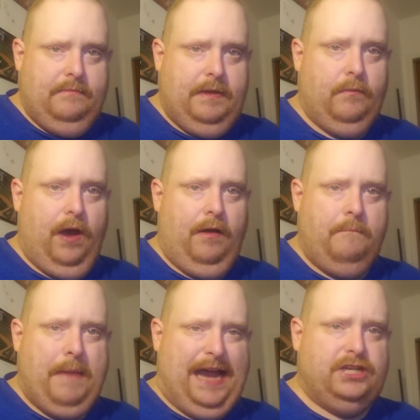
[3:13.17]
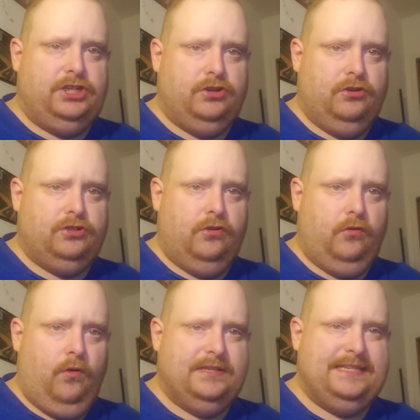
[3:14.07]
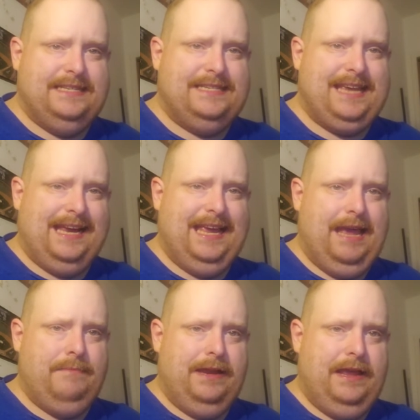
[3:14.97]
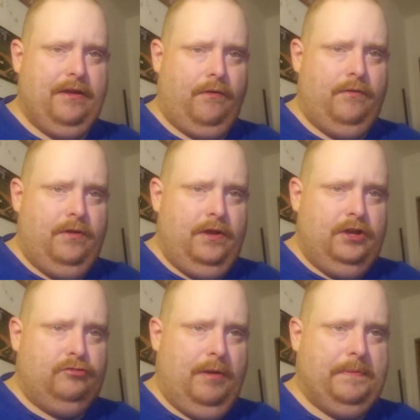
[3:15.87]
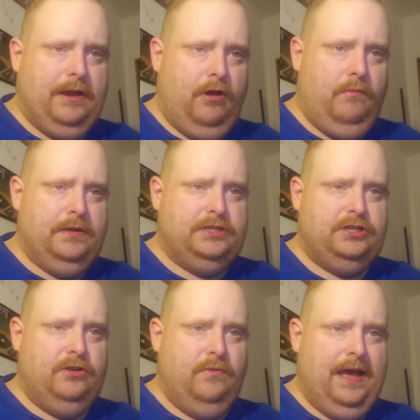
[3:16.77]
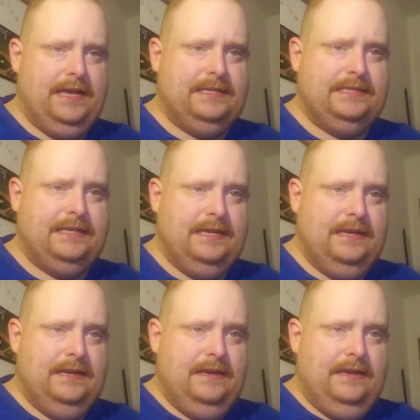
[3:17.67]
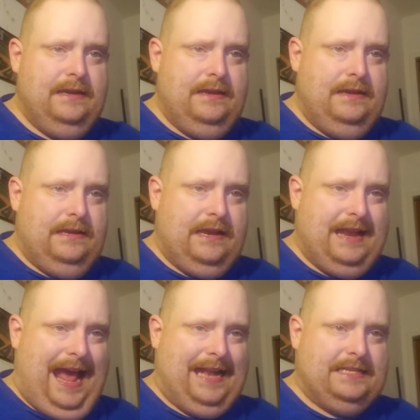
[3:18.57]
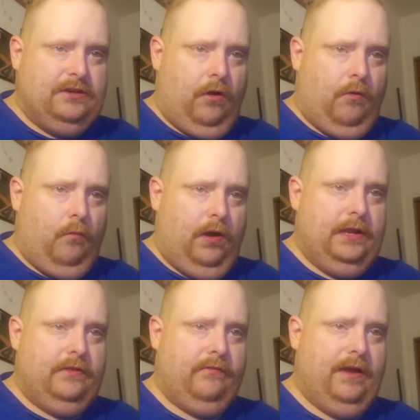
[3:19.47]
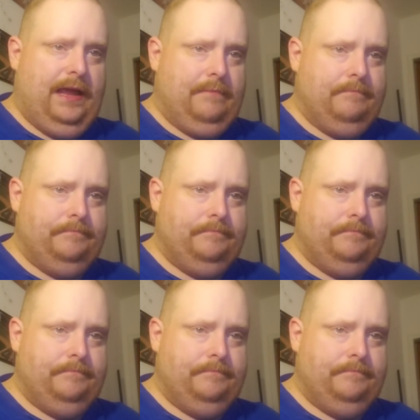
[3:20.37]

Meanwhile, Max Scherzer lost his second game of the year, dropping 0-2 as the Nats are 1-3.